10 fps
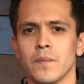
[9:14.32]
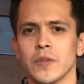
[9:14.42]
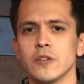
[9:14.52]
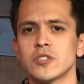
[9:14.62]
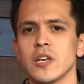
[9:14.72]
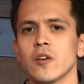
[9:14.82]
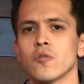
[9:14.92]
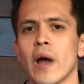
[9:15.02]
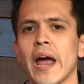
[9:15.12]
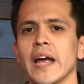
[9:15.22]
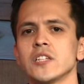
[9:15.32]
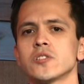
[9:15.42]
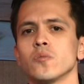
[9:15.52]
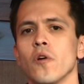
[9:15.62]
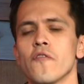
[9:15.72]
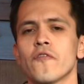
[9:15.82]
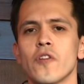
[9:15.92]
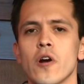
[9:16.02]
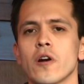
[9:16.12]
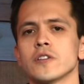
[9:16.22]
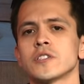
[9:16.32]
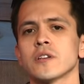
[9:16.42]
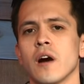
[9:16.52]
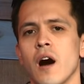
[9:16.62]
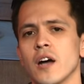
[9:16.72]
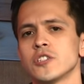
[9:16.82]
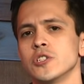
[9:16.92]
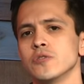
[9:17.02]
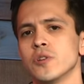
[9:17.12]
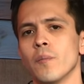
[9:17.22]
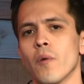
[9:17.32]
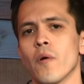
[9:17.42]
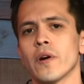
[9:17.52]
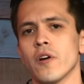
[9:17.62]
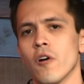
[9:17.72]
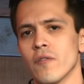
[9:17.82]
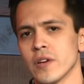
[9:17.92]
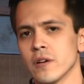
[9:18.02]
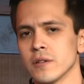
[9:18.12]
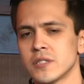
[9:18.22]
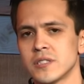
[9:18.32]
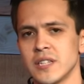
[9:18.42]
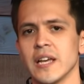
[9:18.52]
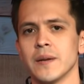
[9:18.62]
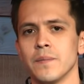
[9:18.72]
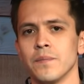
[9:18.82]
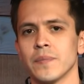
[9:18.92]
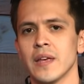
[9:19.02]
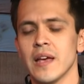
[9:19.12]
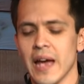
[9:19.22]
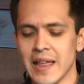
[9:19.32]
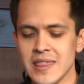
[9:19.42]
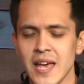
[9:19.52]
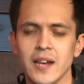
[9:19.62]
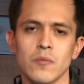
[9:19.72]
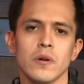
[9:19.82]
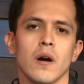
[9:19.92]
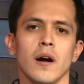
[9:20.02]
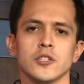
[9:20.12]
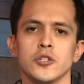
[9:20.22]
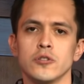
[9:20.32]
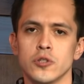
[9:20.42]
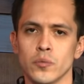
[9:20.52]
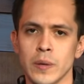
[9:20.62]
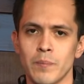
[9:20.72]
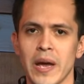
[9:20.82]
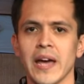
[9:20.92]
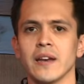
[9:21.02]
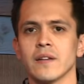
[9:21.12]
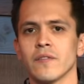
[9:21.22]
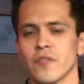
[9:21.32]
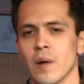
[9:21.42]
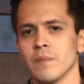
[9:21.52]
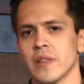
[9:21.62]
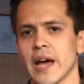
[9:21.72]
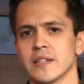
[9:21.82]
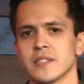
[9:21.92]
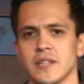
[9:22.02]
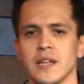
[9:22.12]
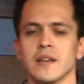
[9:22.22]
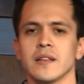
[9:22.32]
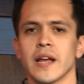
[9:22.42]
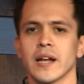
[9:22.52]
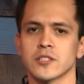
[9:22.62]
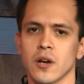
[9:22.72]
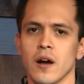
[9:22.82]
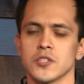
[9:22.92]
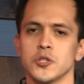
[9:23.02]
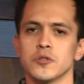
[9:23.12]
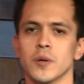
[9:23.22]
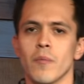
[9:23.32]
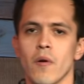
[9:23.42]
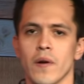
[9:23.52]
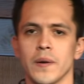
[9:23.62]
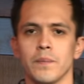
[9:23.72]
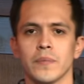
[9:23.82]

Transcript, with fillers: You see, grace will first cause you to mourn over your sin, and then it will cause you to repent from that sin that has caused you to mourn.